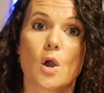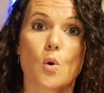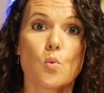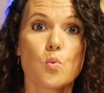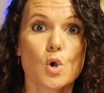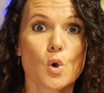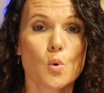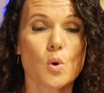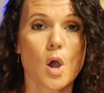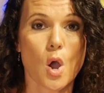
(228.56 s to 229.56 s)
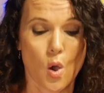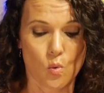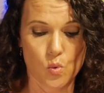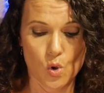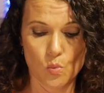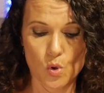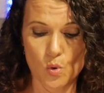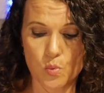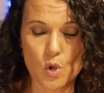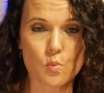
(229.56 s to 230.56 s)
woo, woo, woo,
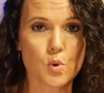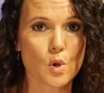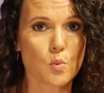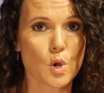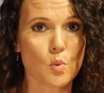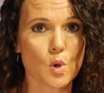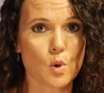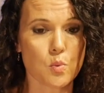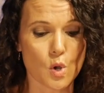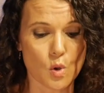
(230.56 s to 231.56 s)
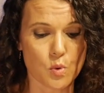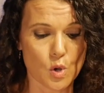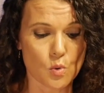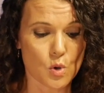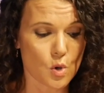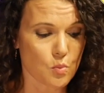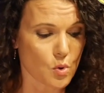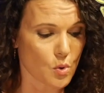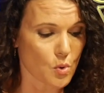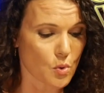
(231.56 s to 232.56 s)
woo, woo, woo, woo, woo, woo, woo,
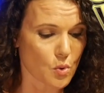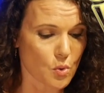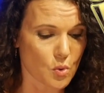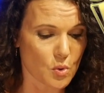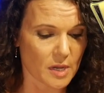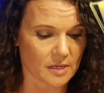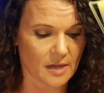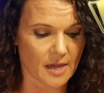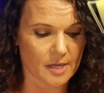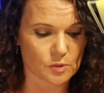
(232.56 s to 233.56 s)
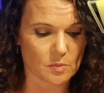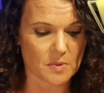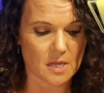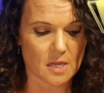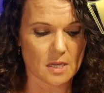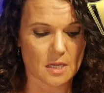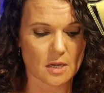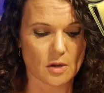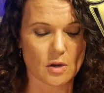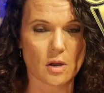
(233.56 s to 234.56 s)
woo, and guys would be
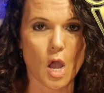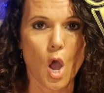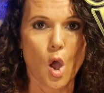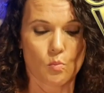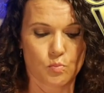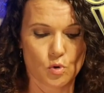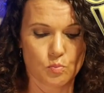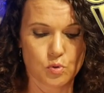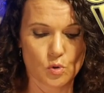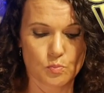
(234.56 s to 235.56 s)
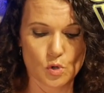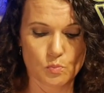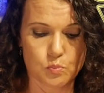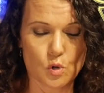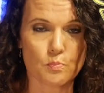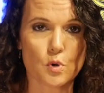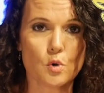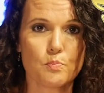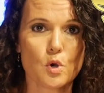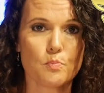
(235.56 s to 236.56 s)
here, boo, boo, boo, boo, boo,
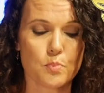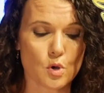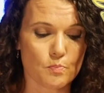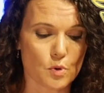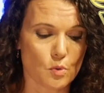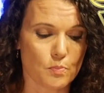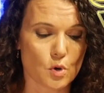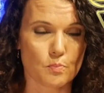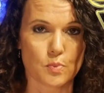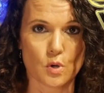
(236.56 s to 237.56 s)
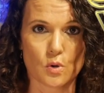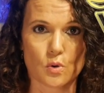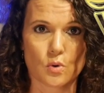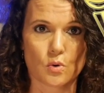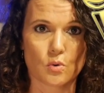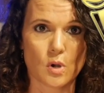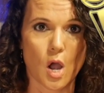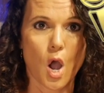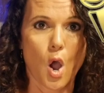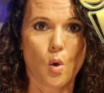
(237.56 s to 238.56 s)
boo, boo, boo, boo, boo,
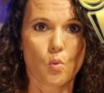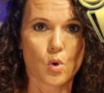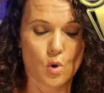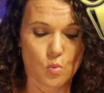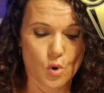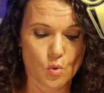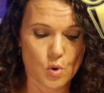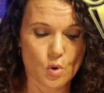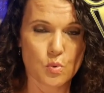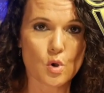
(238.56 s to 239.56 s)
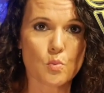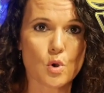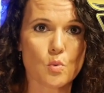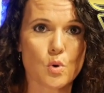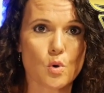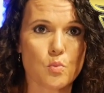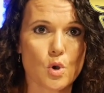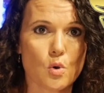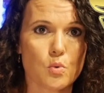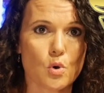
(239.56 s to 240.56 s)
woo, woo, woo, woo, woo, woo,
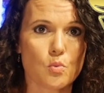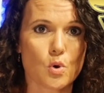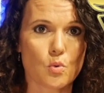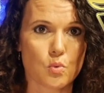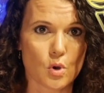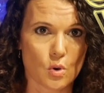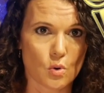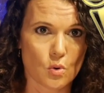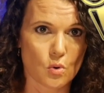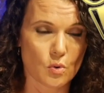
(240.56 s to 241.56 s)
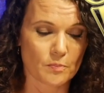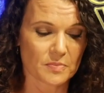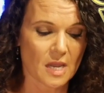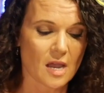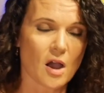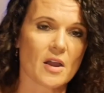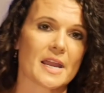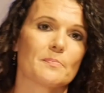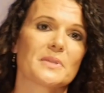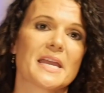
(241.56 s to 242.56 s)
woo, woo, woo, woo. All
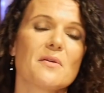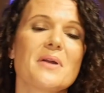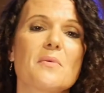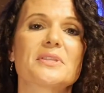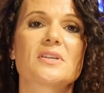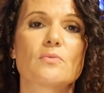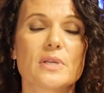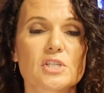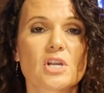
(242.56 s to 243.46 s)
right, play around with which